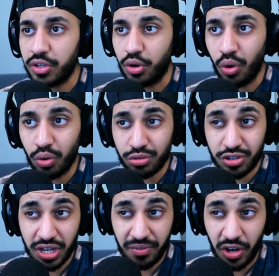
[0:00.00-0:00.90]
the Cole
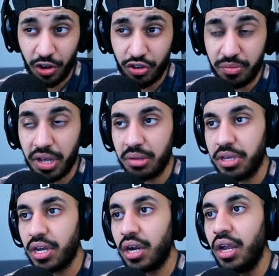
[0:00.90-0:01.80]

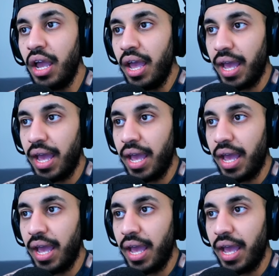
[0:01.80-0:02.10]
700mm,